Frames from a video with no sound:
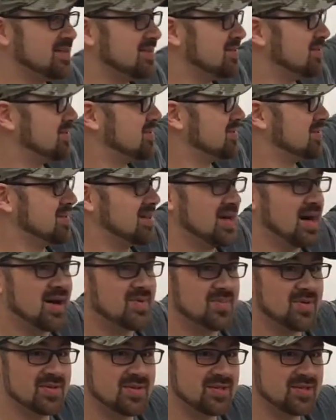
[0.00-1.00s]
the
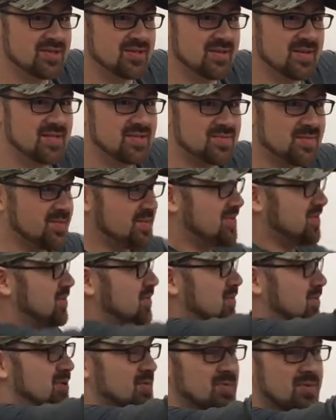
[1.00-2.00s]
up in the trees where
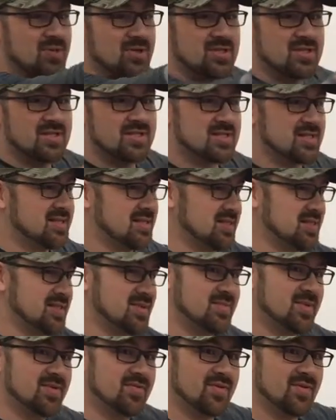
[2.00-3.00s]
the, the bush is, just
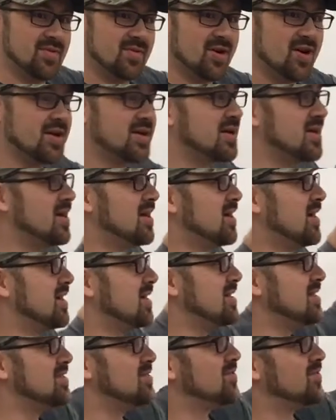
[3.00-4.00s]
above the rock.
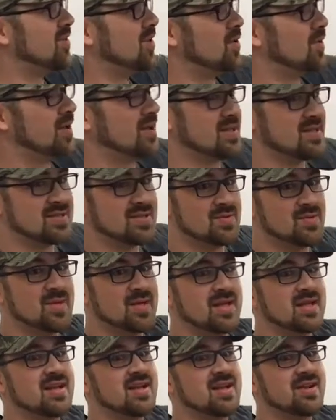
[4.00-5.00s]
He's following us and we
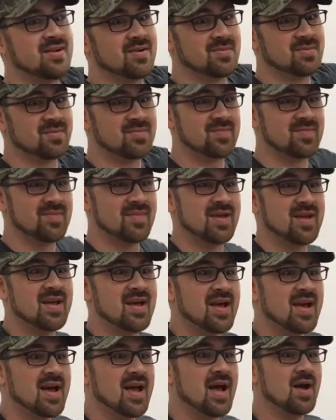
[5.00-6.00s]
can hear him.
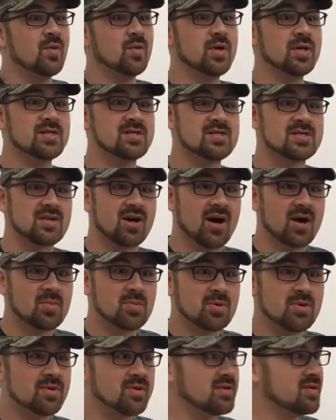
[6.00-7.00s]
And we'd
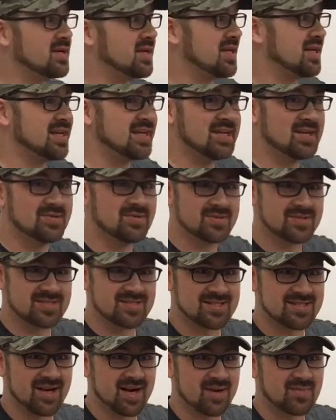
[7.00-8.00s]
stop. He would
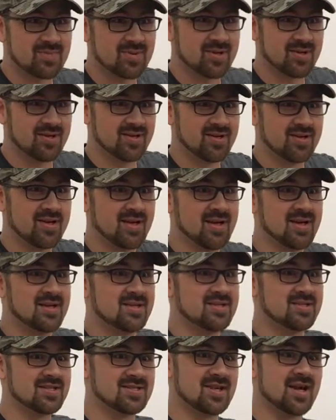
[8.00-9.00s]
stop.
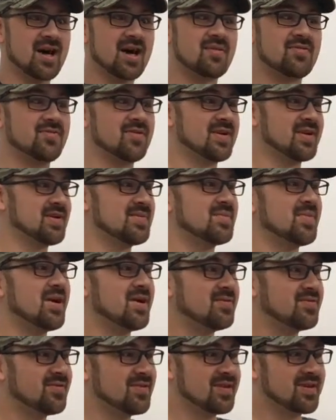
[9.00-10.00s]
Just huffing and
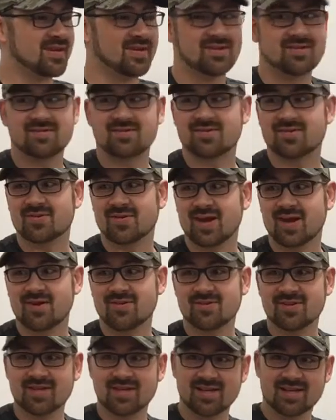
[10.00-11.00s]
puffing and
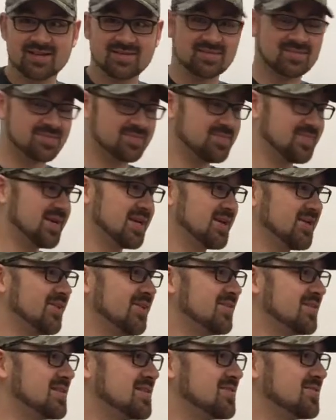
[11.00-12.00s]
growling and making
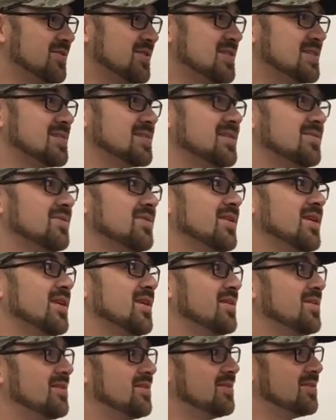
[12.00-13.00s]
all these noises. And we're
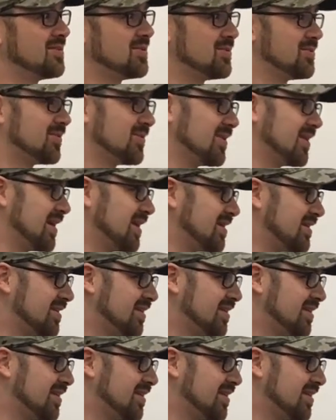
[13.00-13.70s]
like, oh, great.